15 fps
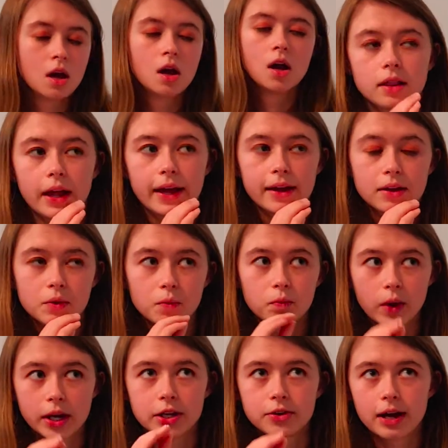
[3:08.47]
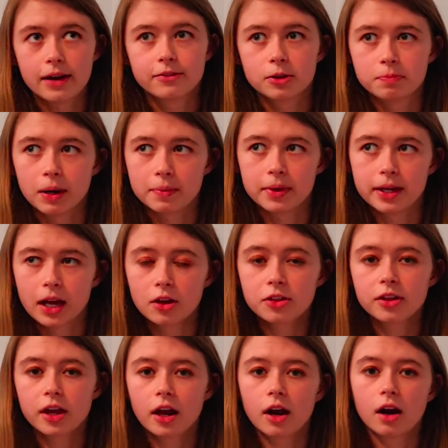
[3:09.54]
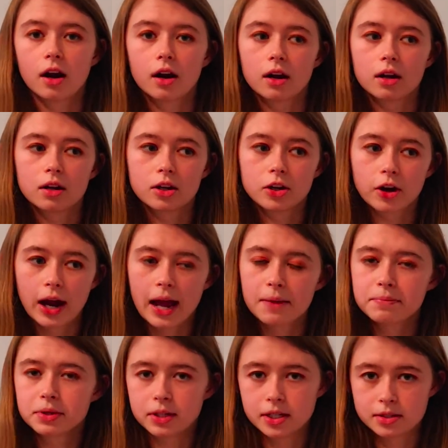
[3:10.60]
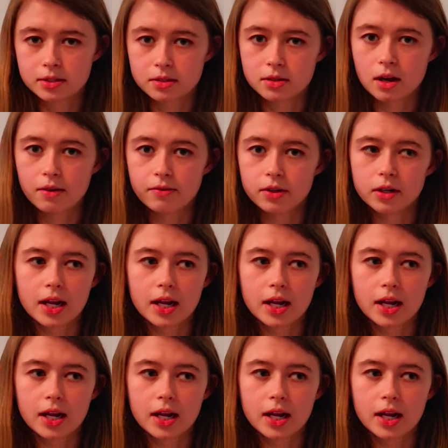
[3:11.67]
Like, when you have their public health care, your ambulance is covered.